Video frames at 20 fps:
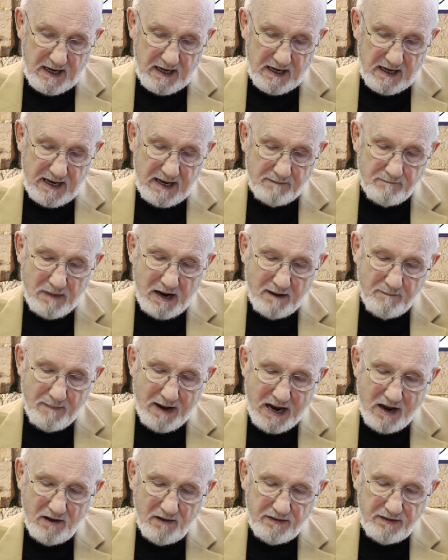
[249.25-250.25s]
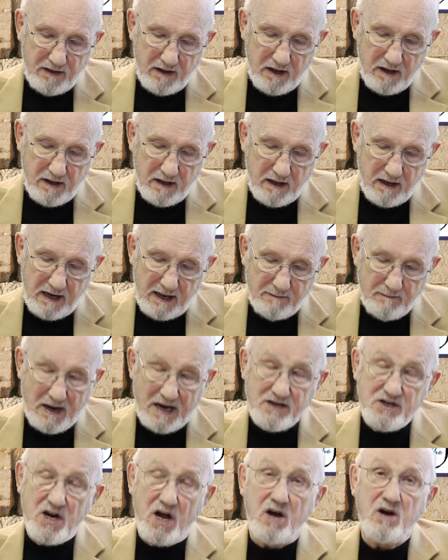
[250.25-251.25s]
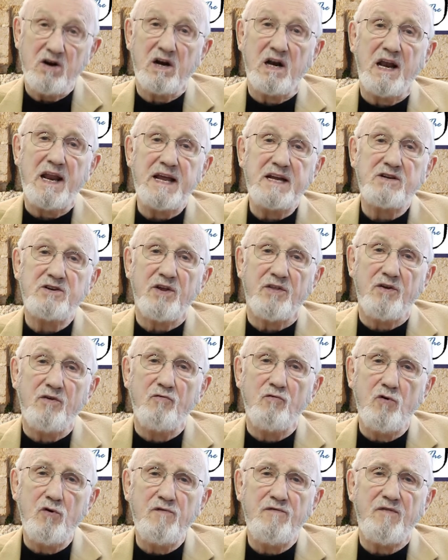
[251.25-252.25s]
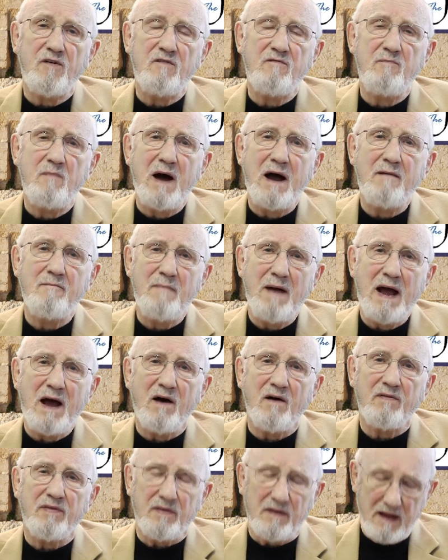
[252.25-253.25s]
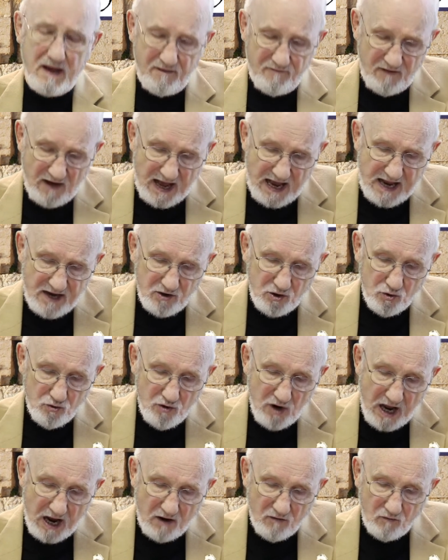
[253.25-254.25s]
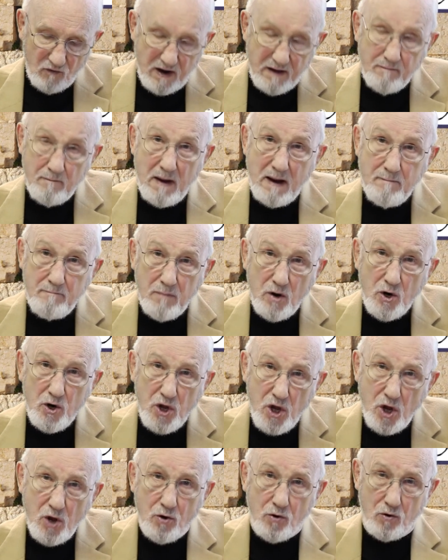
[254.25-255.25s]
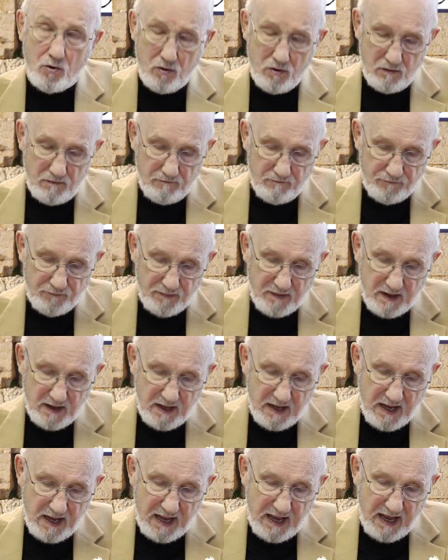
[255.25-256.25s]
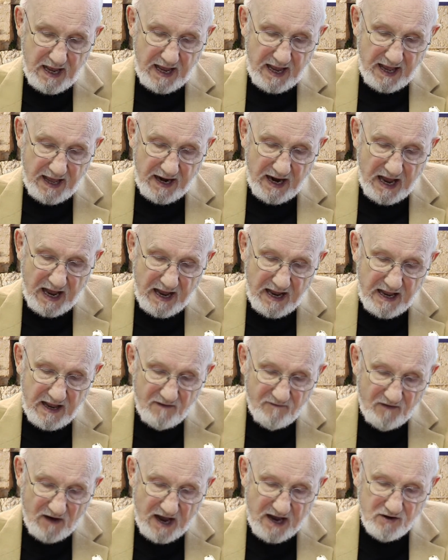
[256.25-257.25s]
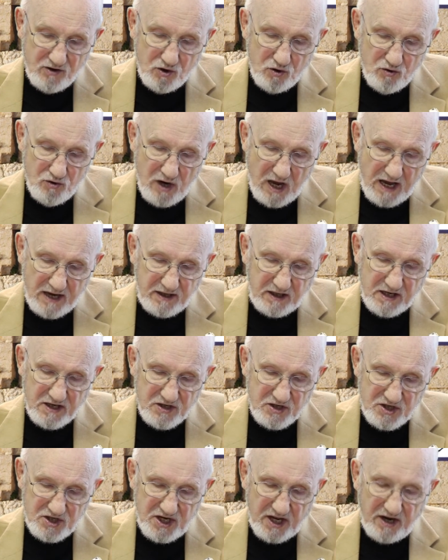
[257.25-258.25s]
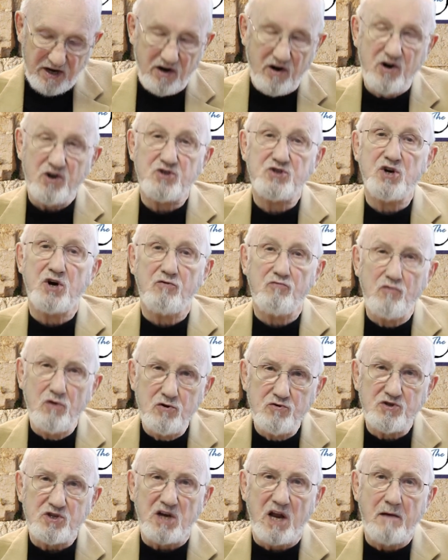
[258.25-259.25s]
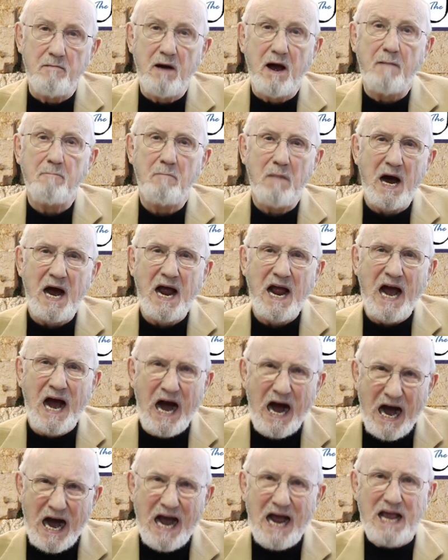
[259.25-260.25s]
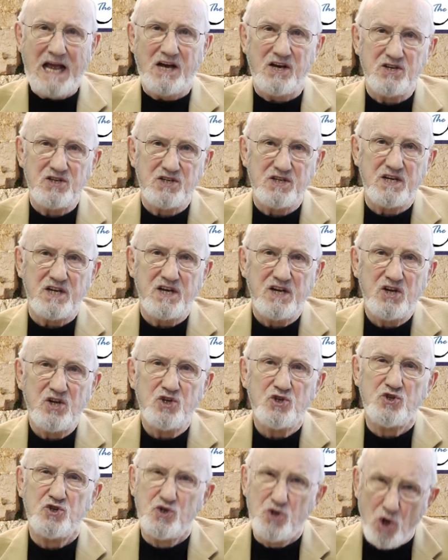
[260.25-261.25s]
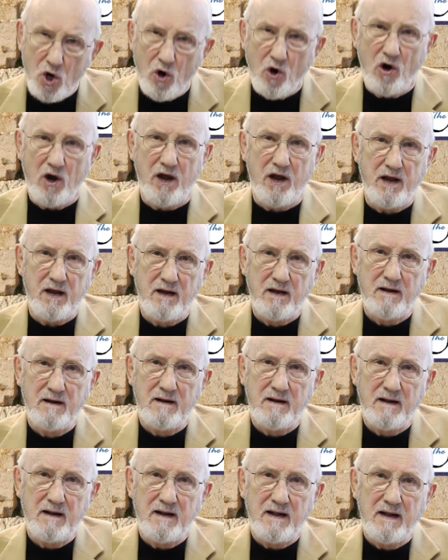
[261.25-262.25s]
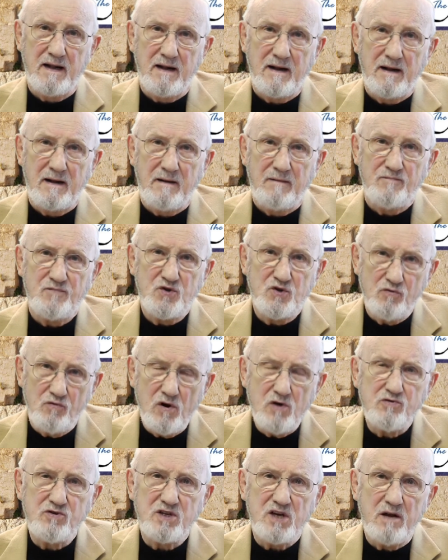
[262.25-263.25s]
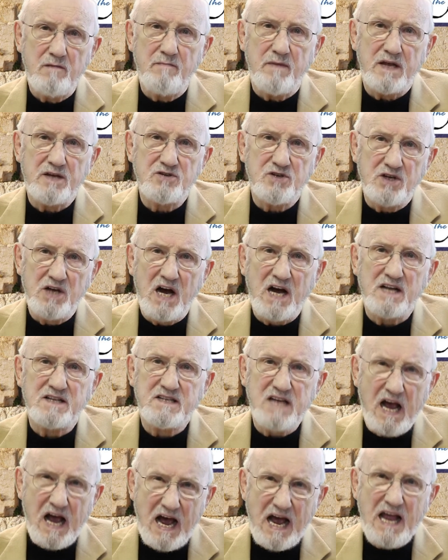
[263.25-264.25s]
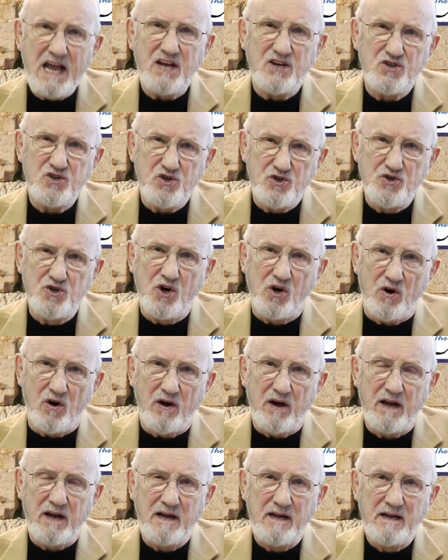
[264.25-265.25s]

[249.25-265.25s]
Let my tongue cling to the roof of my mouth, if I do not remember you, and if I do not consider Jerusalem my highest joy." Jerusalem is God's highest joy.